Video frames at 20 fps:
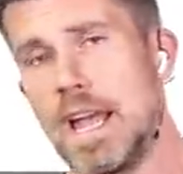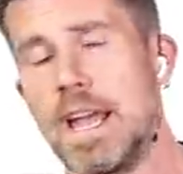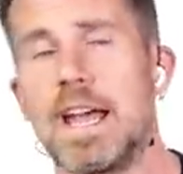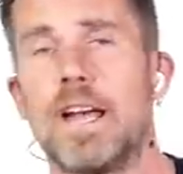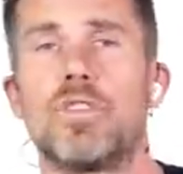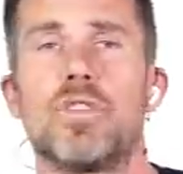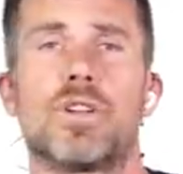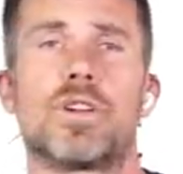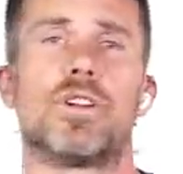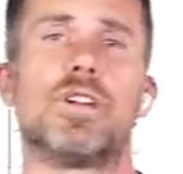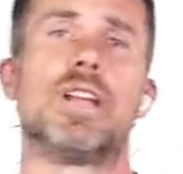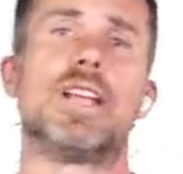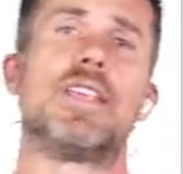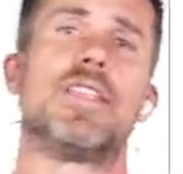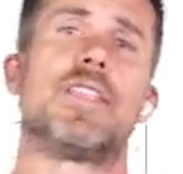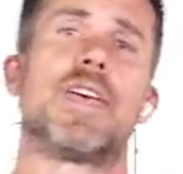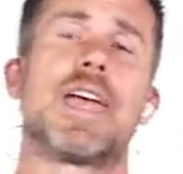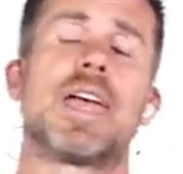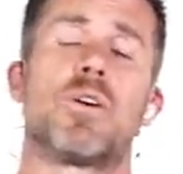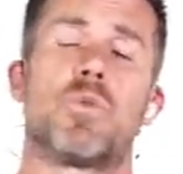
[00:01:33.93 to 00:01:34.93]
Now, not only
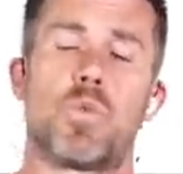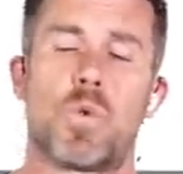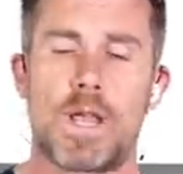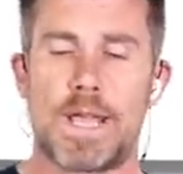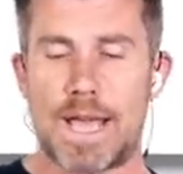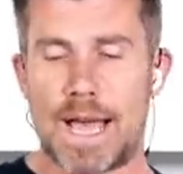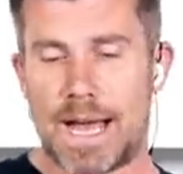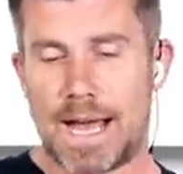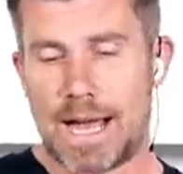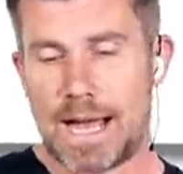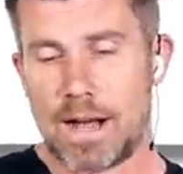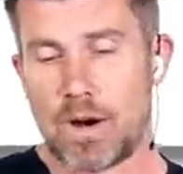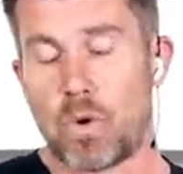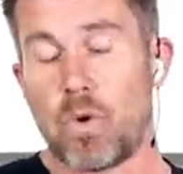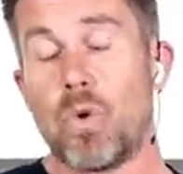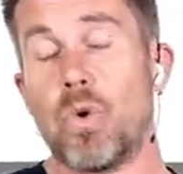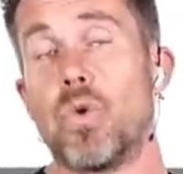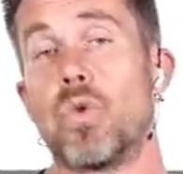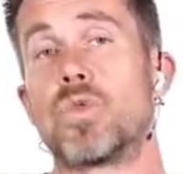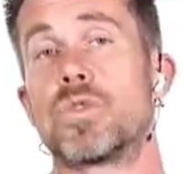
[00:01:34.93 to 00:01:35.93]
that, we are
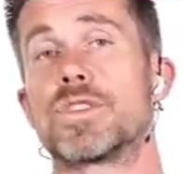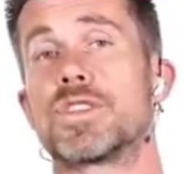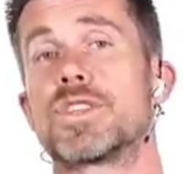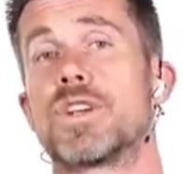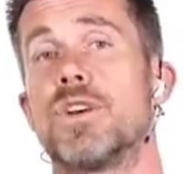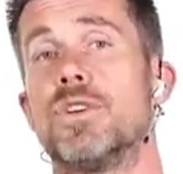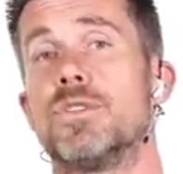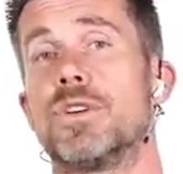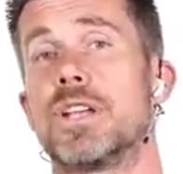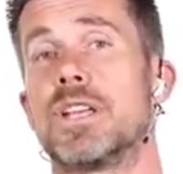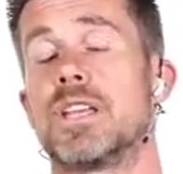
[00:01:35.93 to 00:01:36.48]
also